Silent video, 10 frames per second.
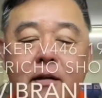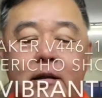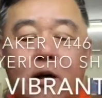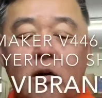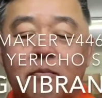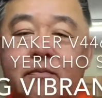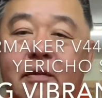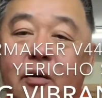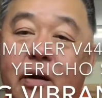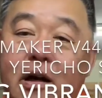Shalom
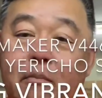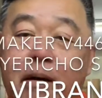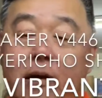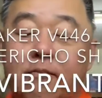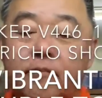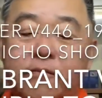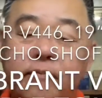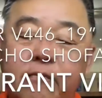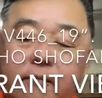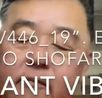and welcome back
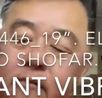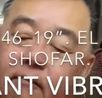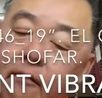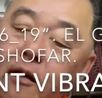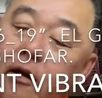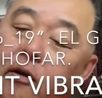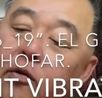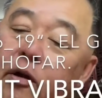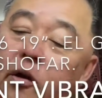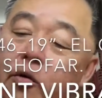
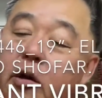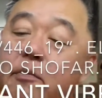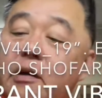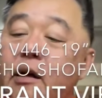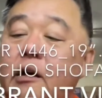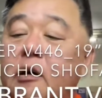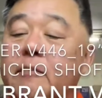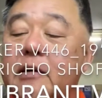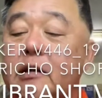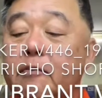to the YouTube channel of
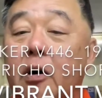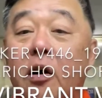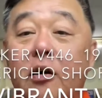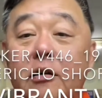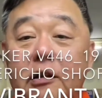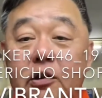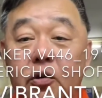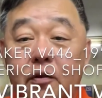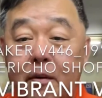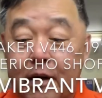Pastor Paul, the
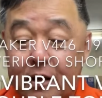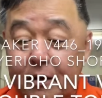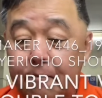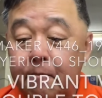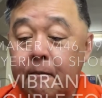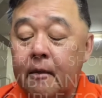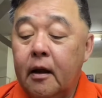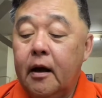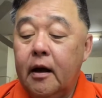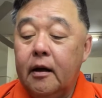Shofar Maker.
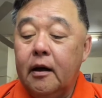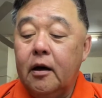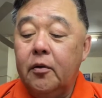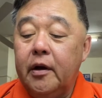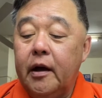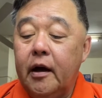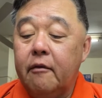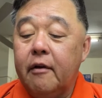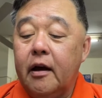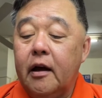And now we
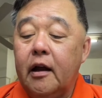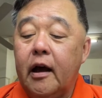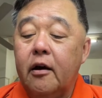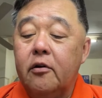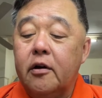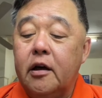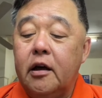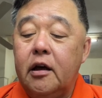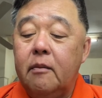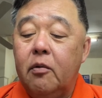have a El
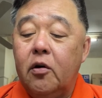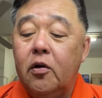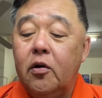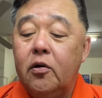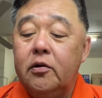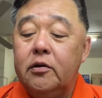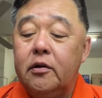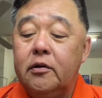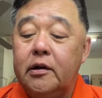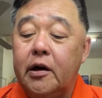Gibbor
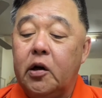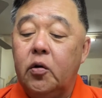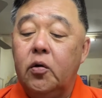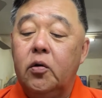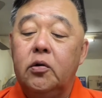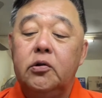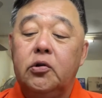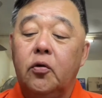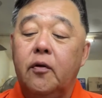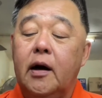Yericho
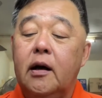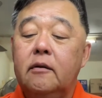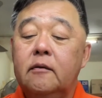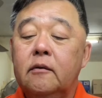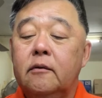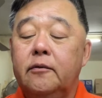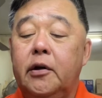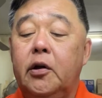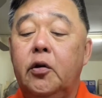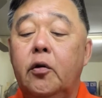Shofar
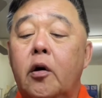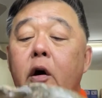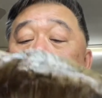video